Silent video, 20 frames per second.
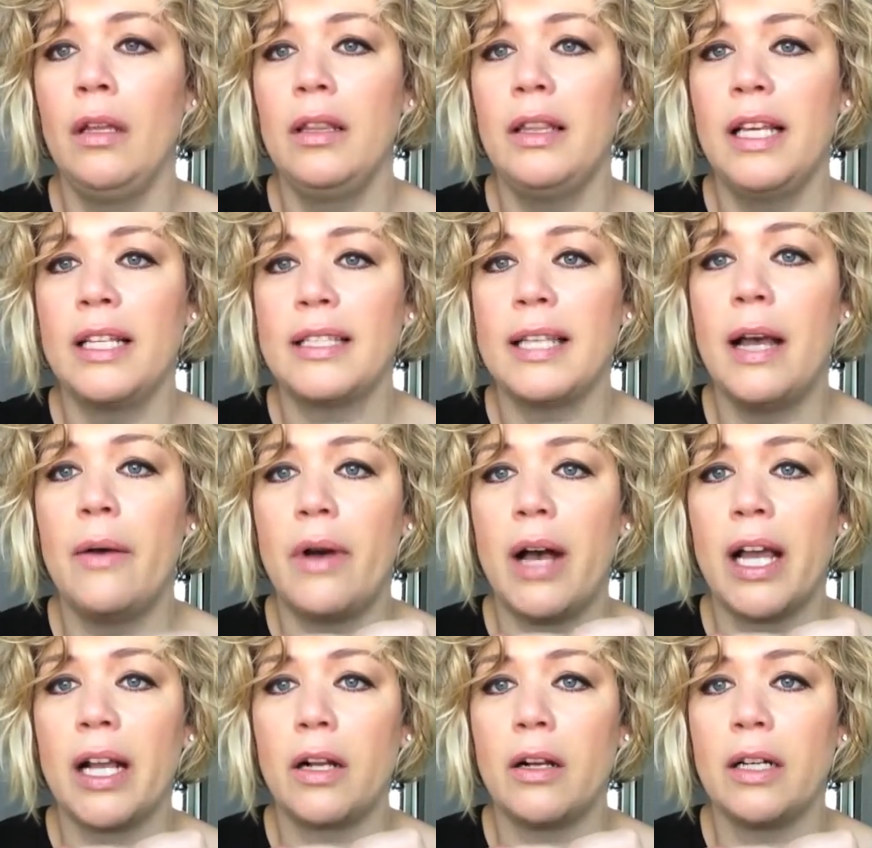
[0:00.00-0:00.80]
that's
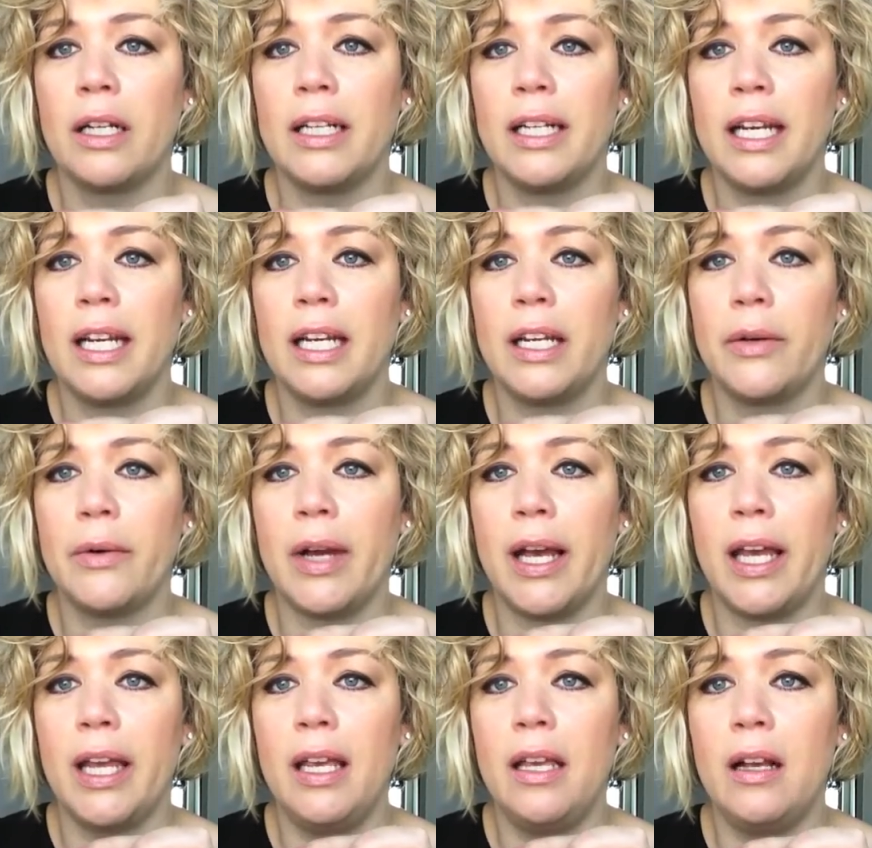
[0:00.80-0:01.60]
how I got it
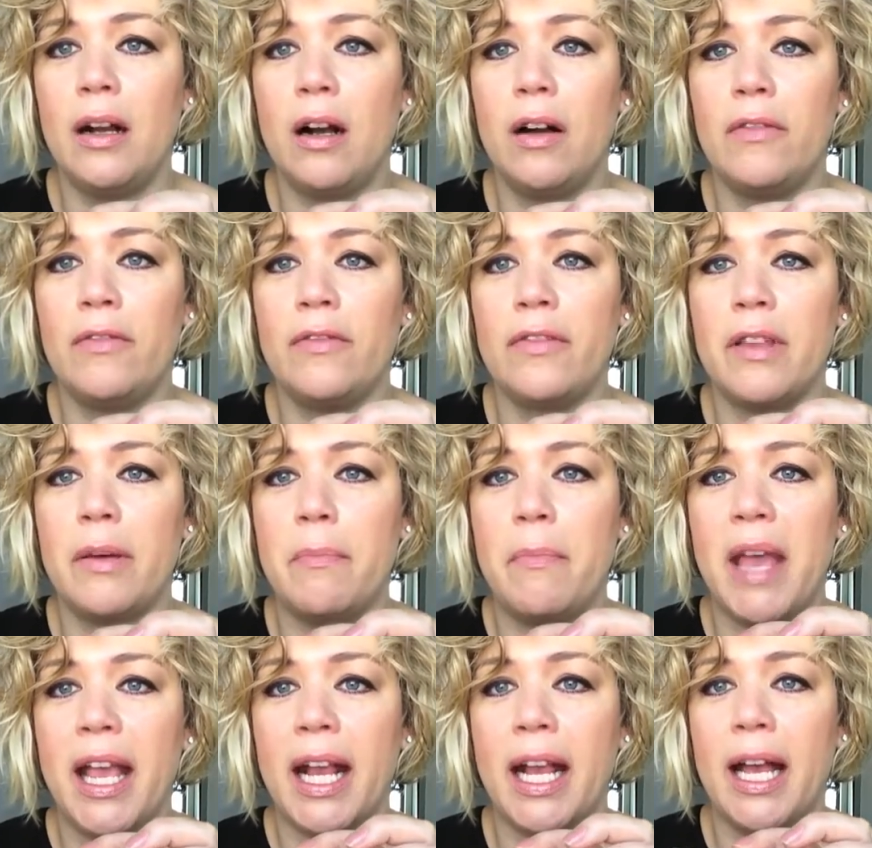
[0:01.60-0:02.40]
anyway, off the
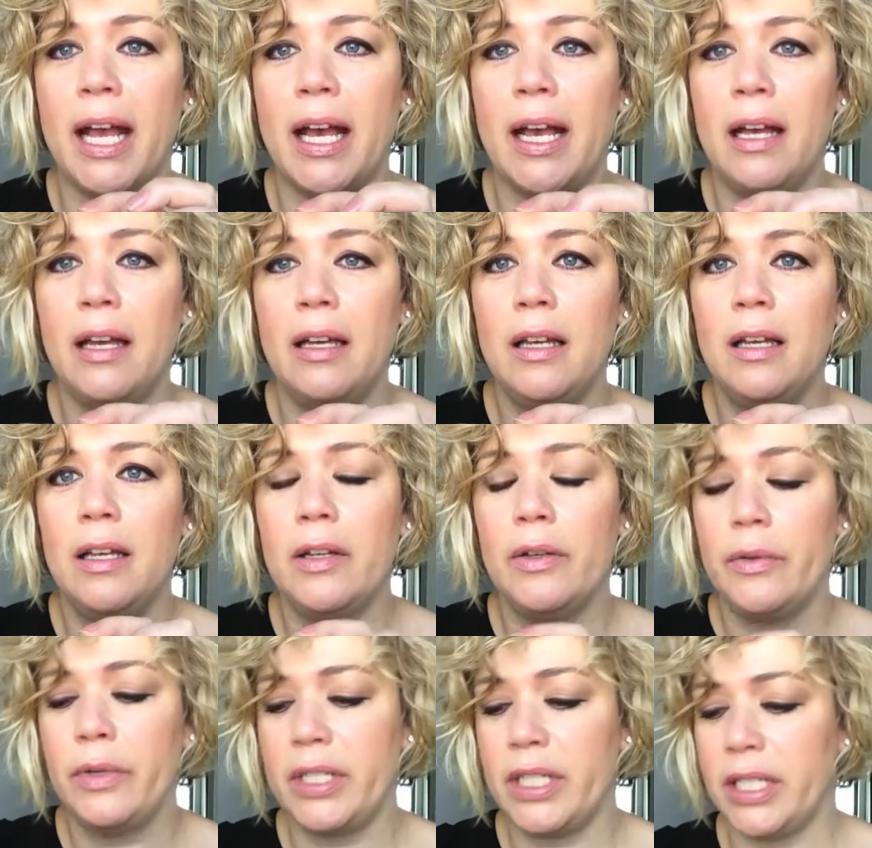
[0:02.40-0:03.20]
Mecca,
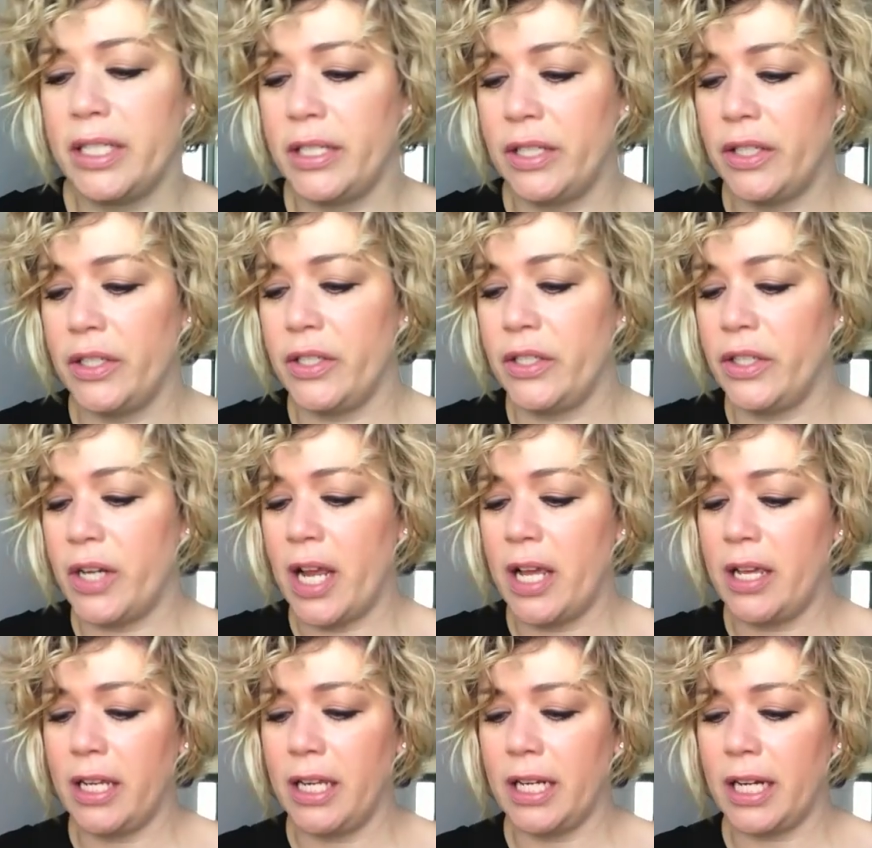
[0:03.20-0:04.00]
which is an
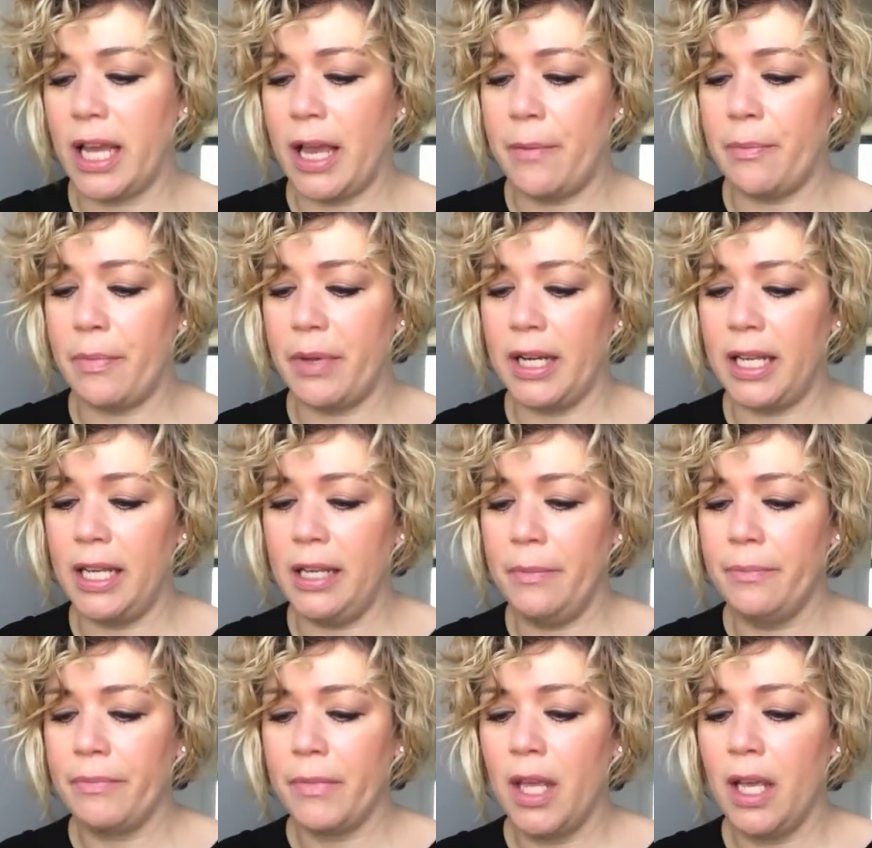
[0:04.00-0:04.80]
Australian
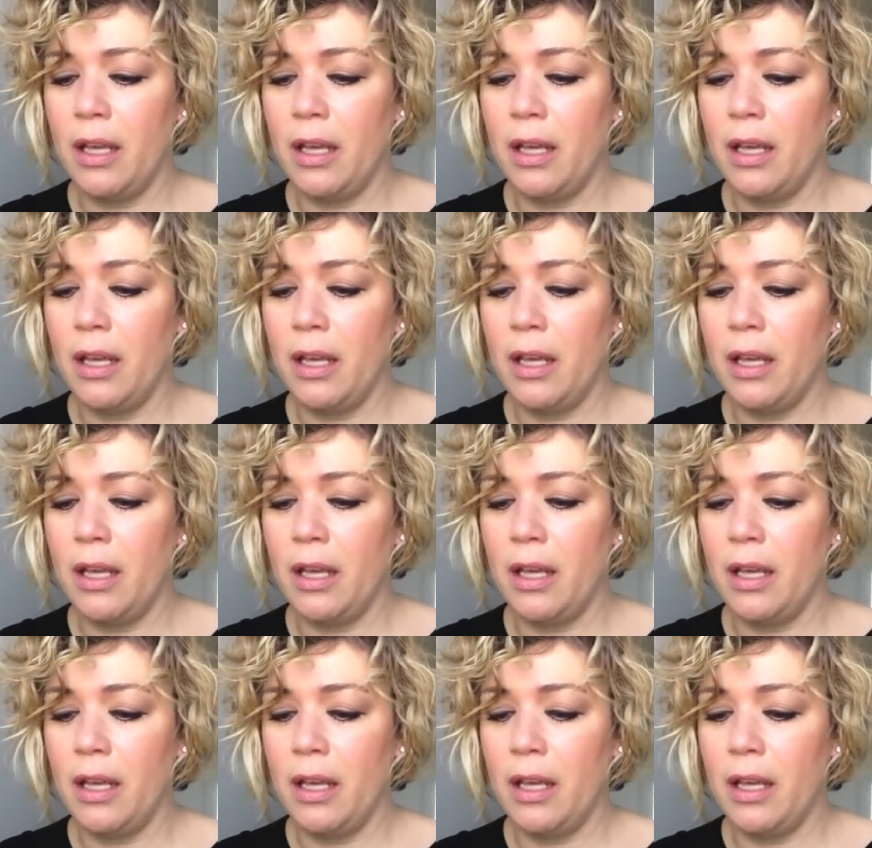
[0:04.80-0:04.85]
company.